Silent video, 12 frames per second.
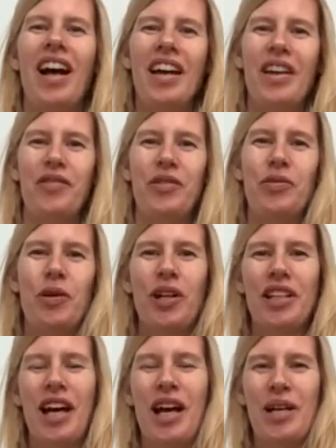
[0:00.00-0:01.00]
Hi
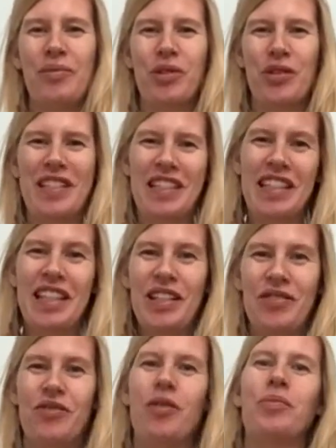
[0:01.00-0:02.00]
everyone, I'm
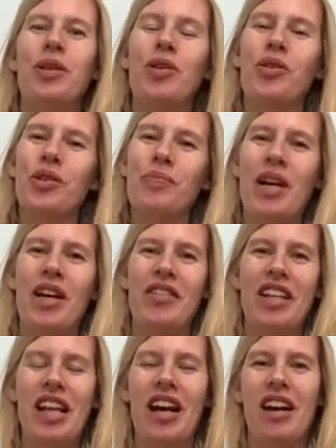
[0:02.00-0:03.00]
Christine from Yoga
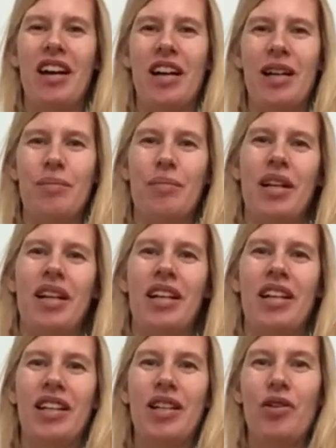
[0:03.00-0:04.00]
Berry. I'm
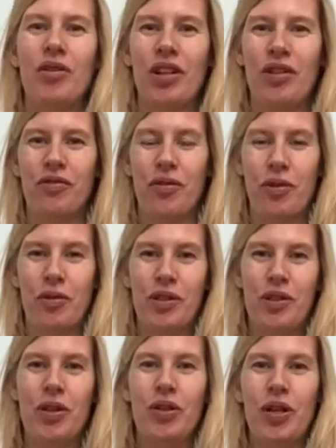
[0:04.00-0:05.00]
a yoga for
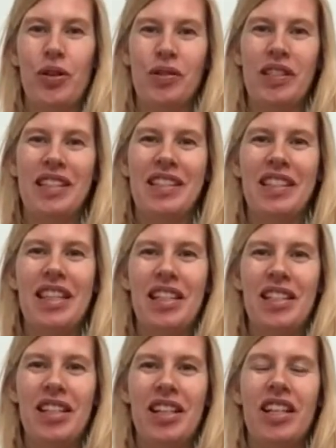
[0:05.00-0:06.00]
scoliosis
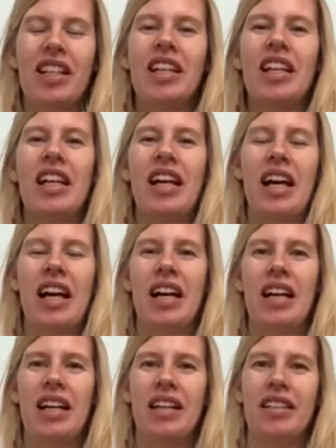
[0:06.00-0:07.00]
teacher,
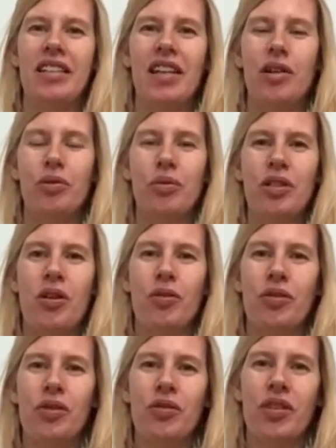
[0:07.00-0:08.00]
and I
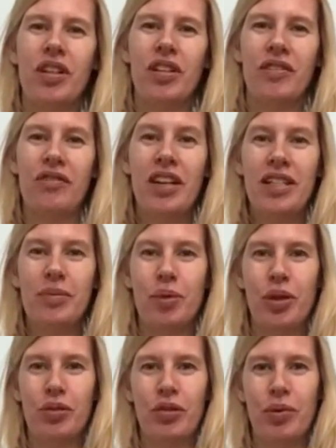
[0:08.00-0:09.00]
also run a
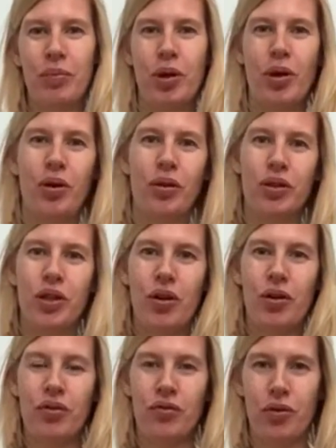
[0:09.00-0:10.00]
Facebook group called
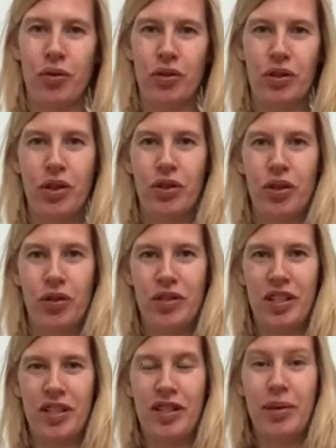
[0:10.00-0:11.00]
Yoga for
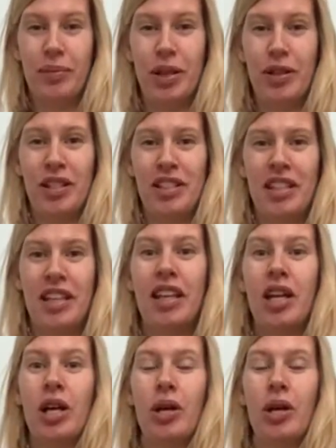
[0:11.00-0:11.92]
Scoliosis Community,